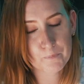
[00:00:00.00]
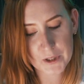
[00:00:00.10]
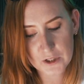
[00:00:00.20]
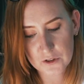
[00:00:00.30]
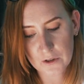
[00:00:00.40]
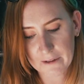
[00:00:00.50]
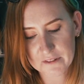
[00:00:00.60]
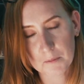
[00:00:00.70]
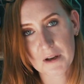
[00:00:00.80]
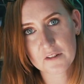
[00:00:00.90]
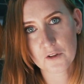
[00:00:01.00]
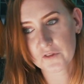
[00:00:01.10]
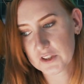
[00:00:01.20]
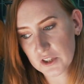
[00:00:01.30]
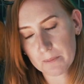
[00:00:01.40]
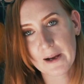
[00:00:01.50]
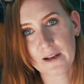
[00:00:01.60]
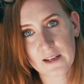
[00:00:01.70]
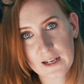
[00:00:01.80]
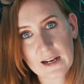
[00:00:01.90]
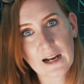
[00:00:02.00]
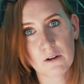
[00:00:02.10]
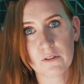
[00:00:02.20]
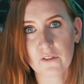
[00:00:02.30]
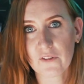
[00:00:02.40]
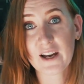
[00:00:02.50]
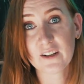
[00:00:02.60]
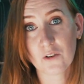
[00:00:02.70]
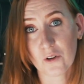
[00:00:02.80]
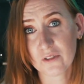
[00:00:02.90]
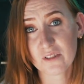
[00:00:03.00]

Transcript: but you do have somewhere soft to jump out in and out of the van on.